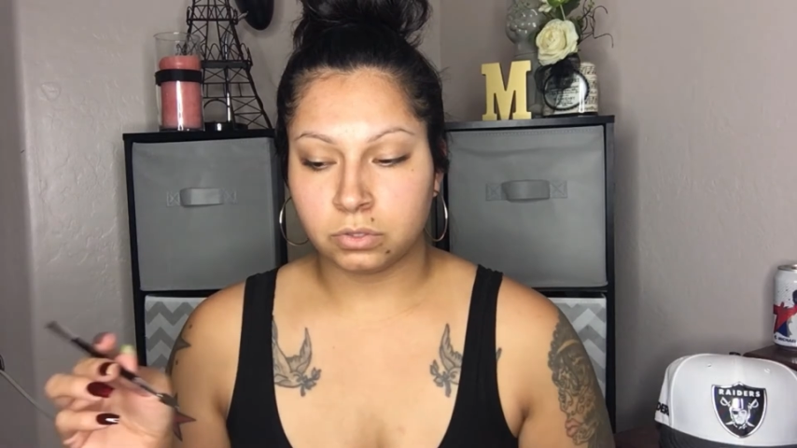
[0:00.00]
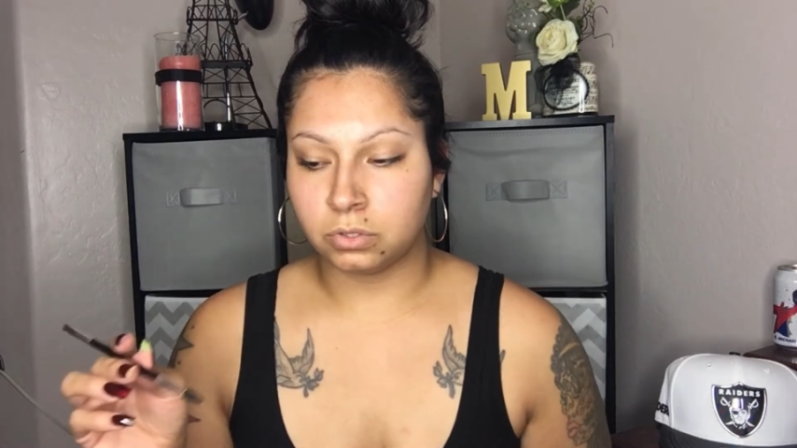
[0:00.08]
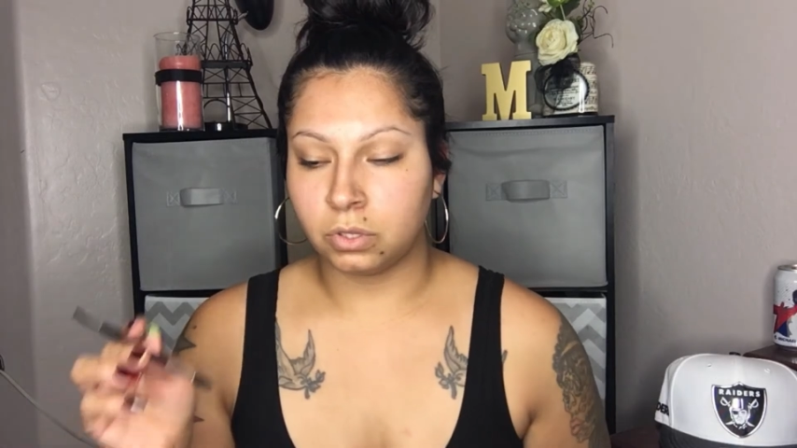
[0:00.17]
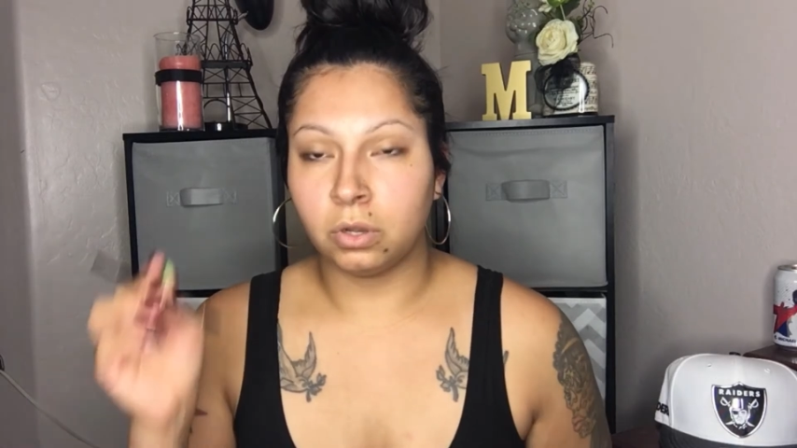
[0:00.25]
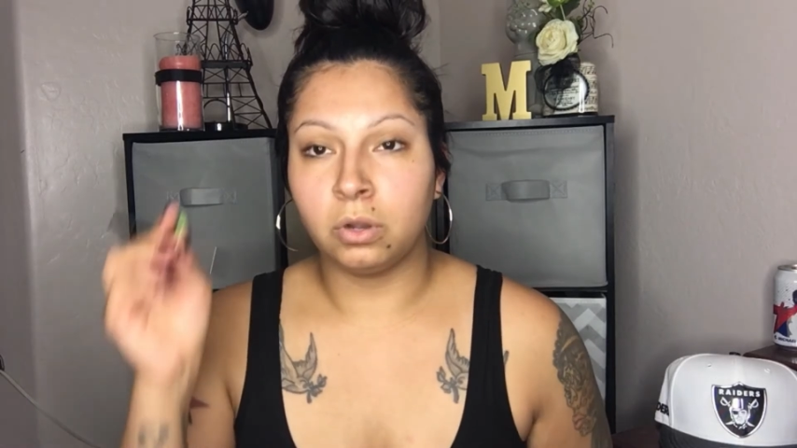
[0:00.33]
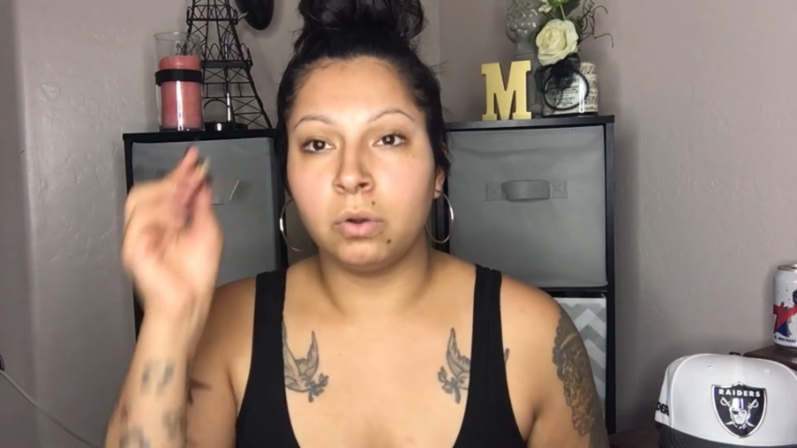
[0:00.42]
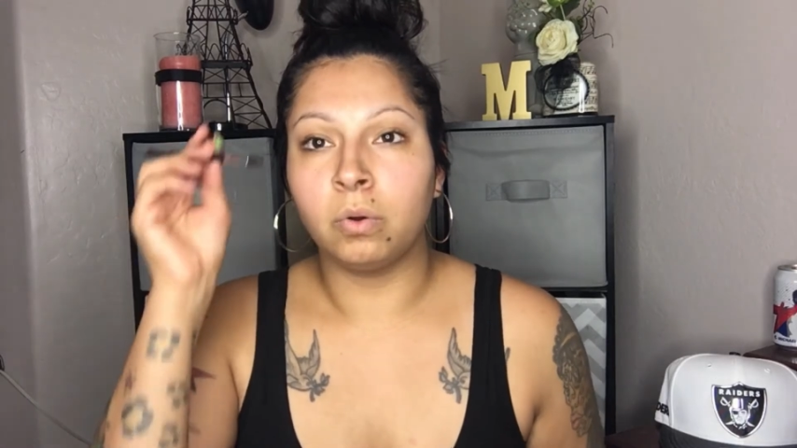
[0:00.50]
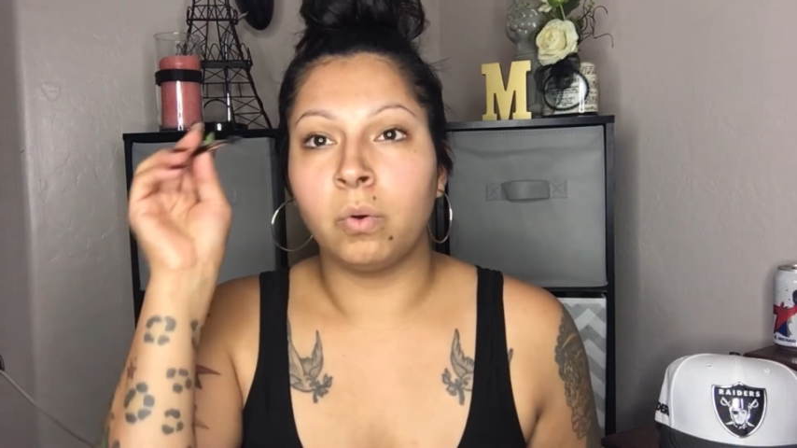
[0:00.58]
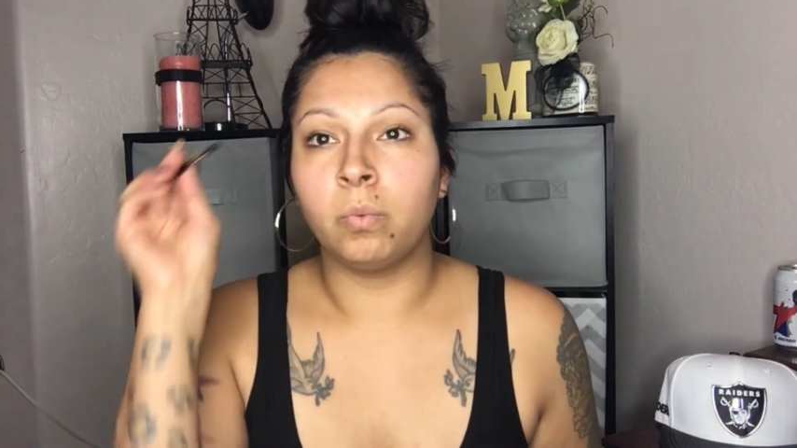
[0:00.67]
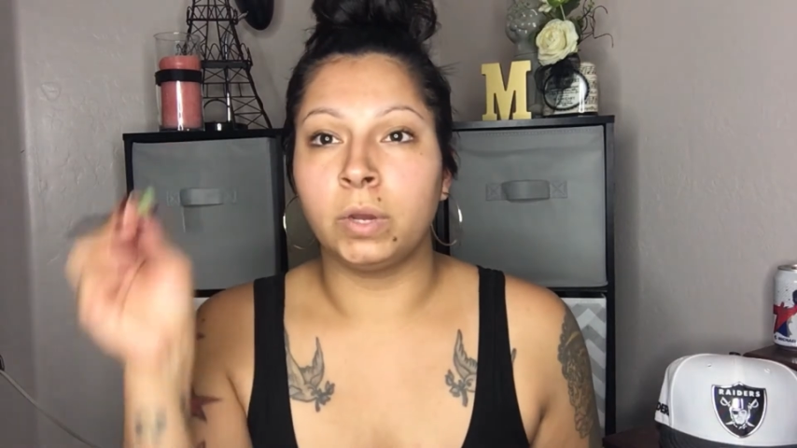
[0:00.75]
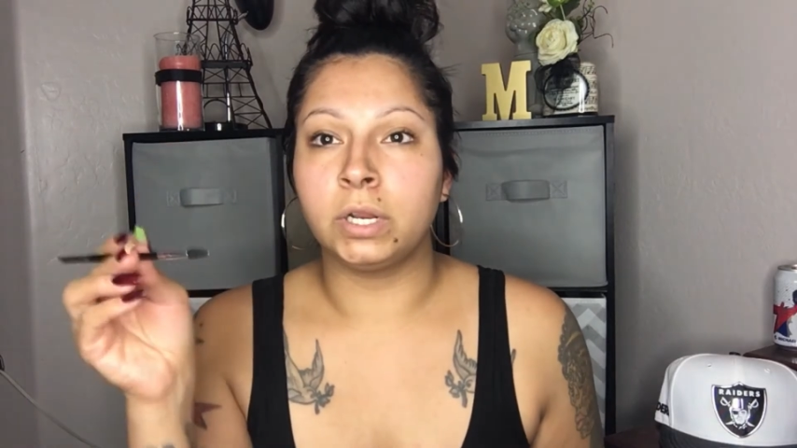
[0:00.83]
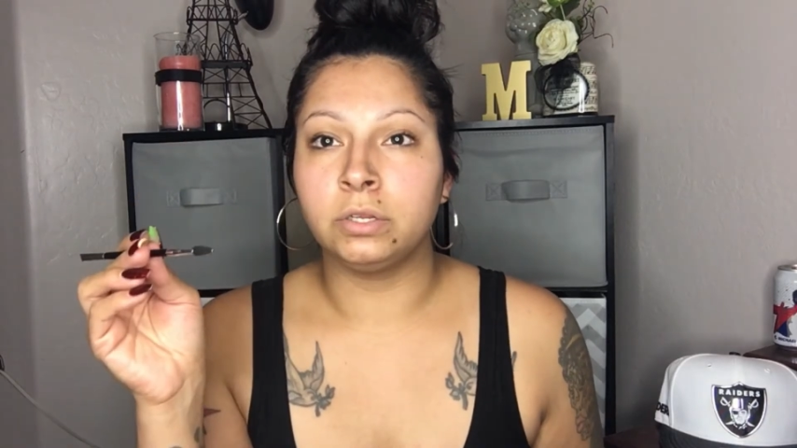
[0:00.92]
So
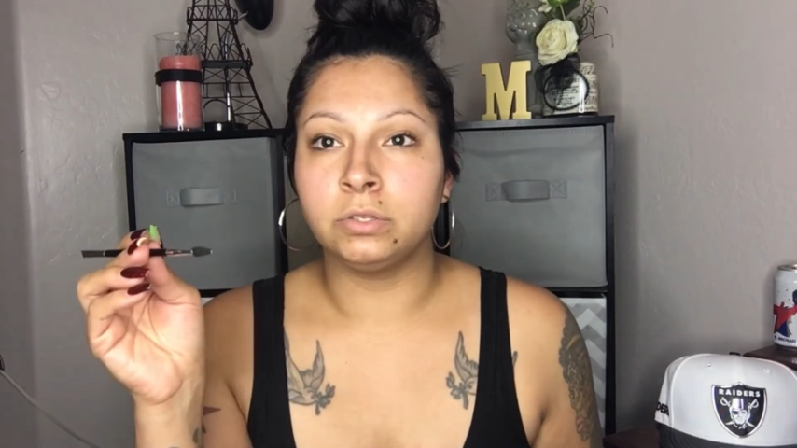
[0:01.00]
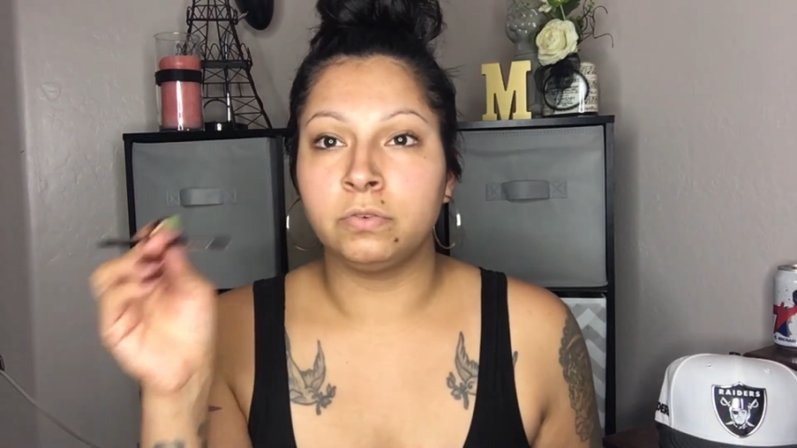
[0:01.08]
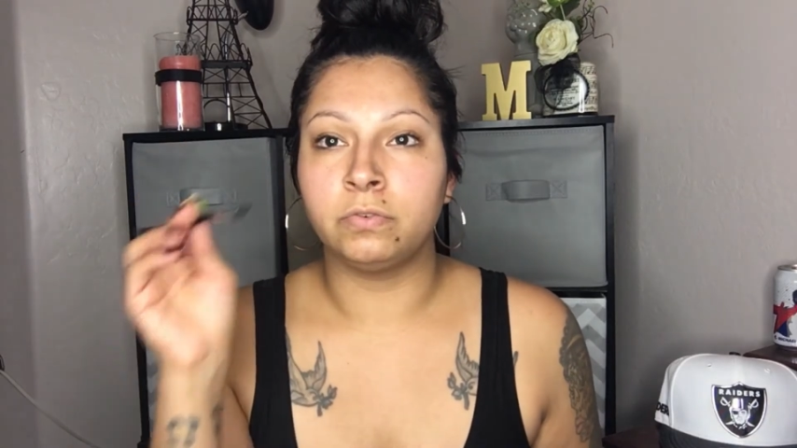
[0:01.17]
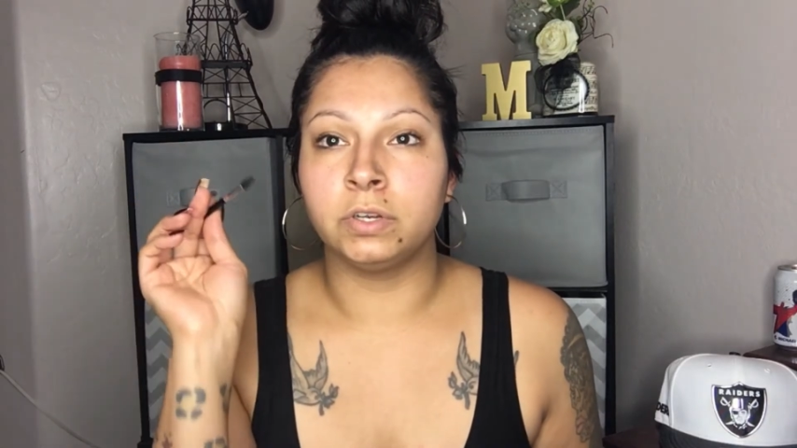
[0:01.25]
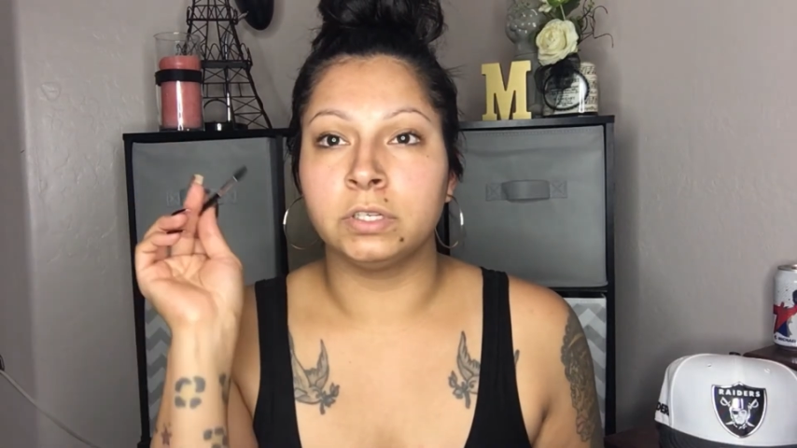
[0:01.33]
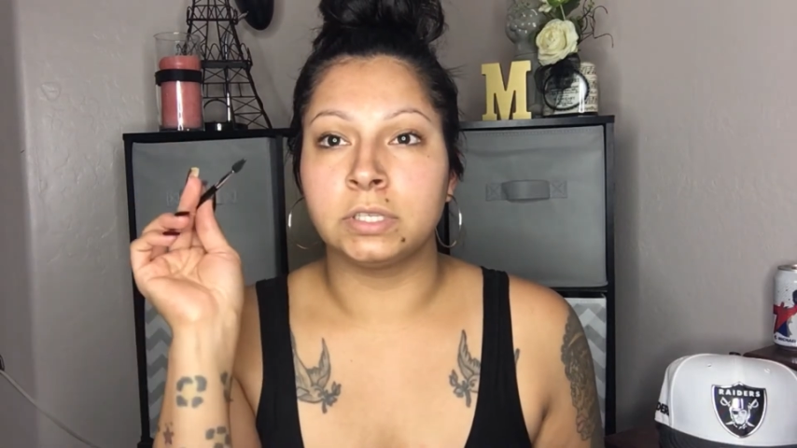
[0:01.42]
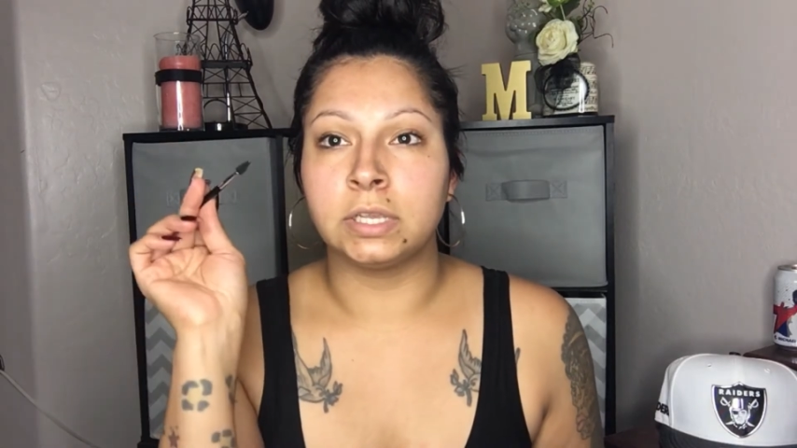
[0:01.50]
what I do first